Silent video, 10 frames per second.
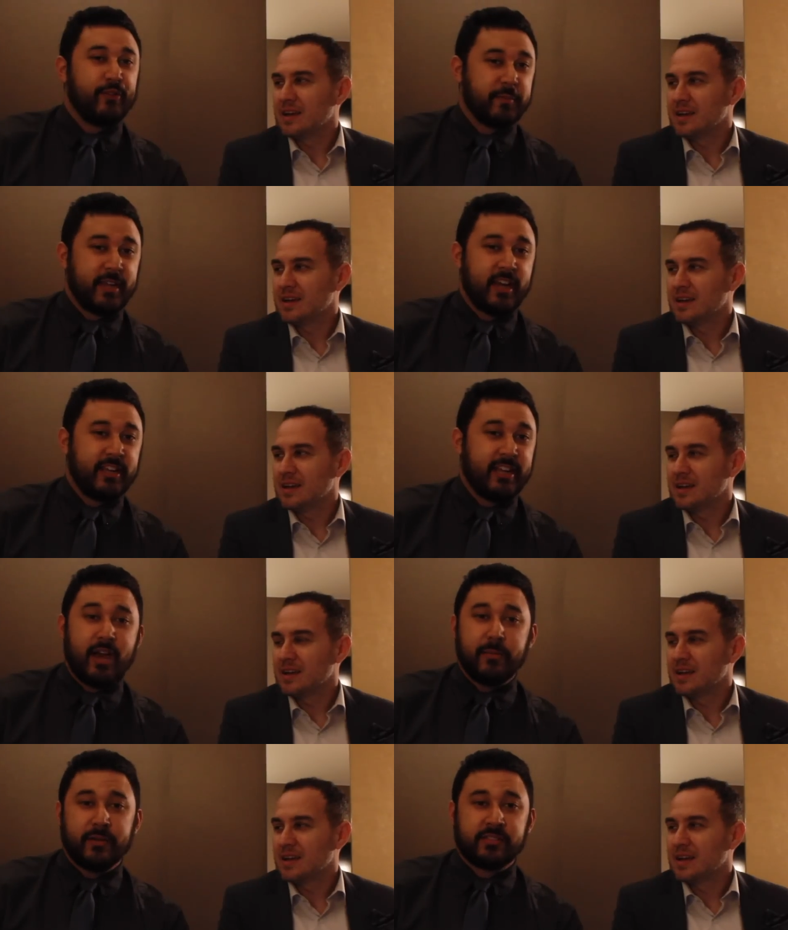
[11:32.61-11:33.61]
Speaker 1: from getting
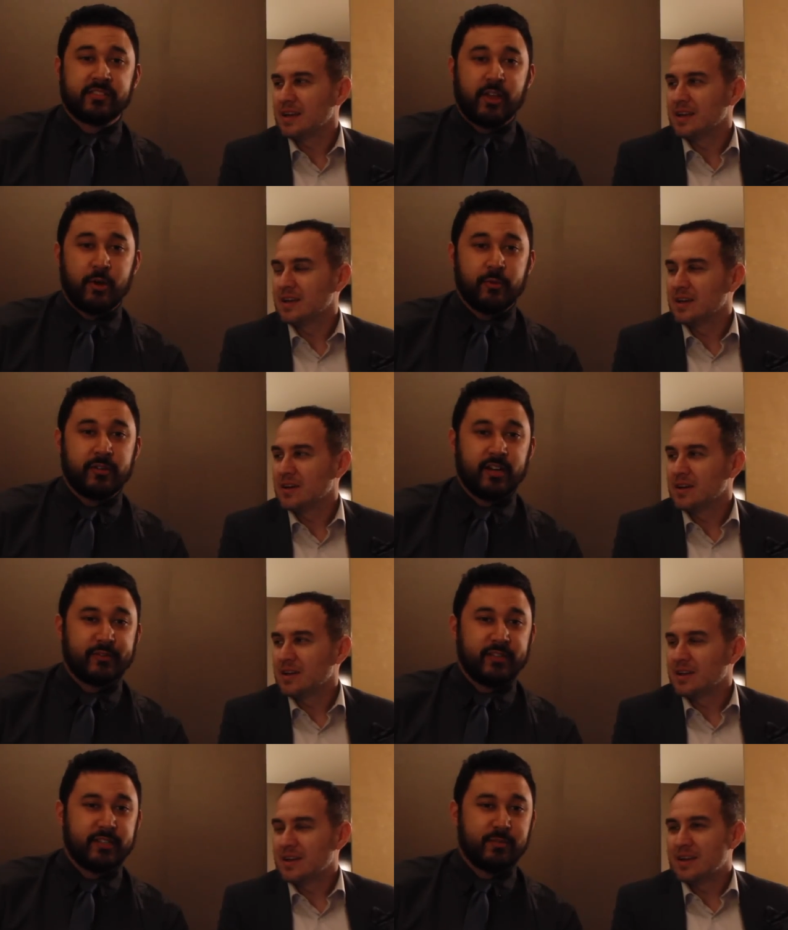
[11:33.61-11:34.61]
Emma stoned
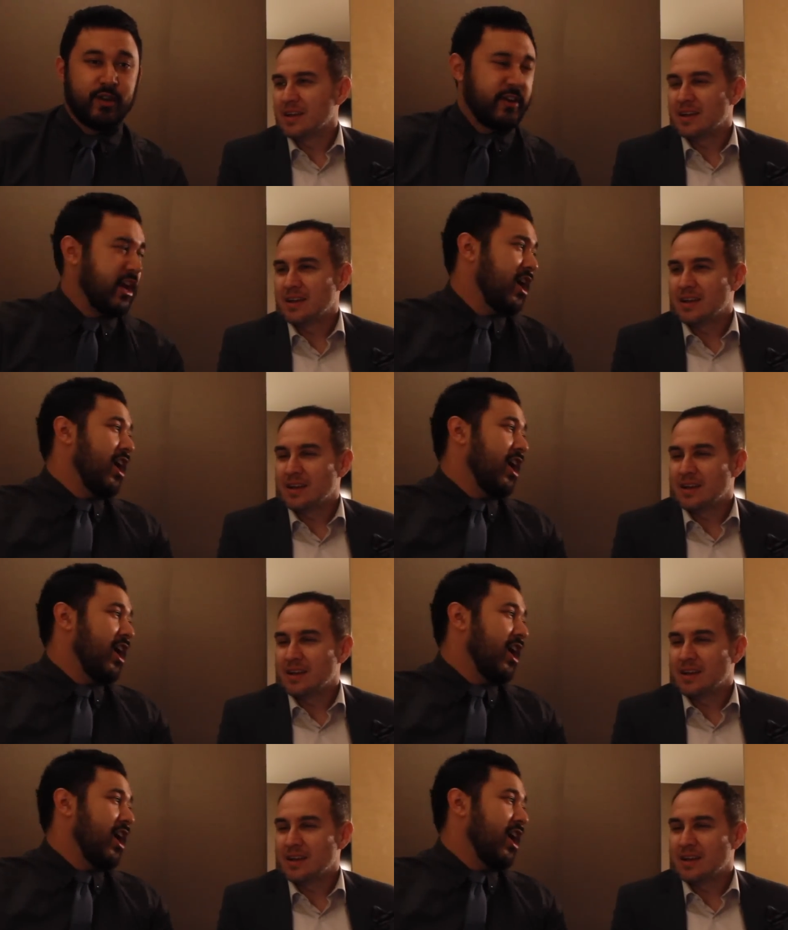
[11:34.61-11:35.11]
off this movie.